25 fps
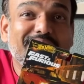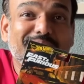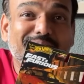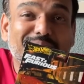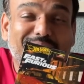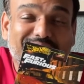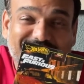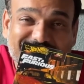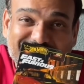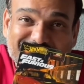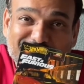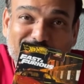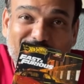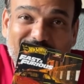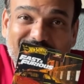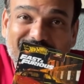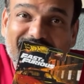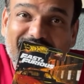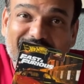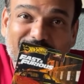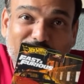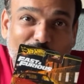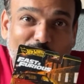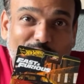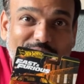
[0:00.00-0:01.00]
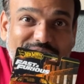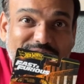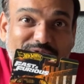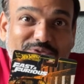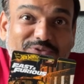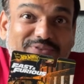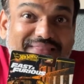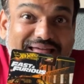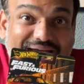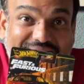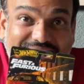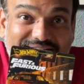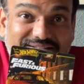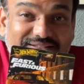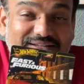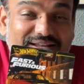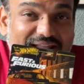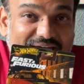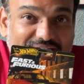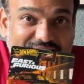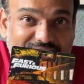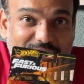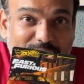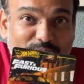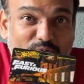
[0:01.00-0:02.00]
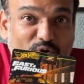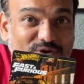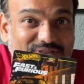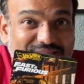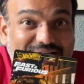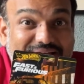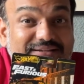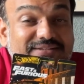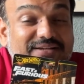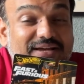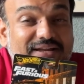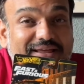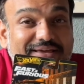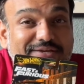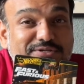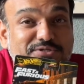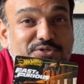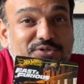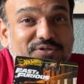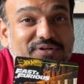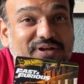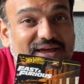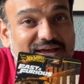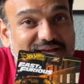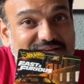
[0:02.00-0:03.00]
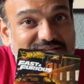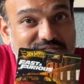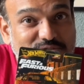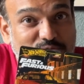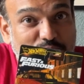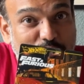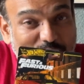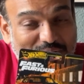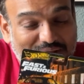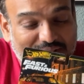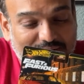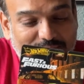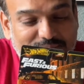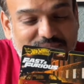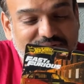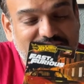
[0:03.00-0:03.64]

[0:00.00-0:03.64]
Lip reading: But this one can go into that lineup or that collection as well.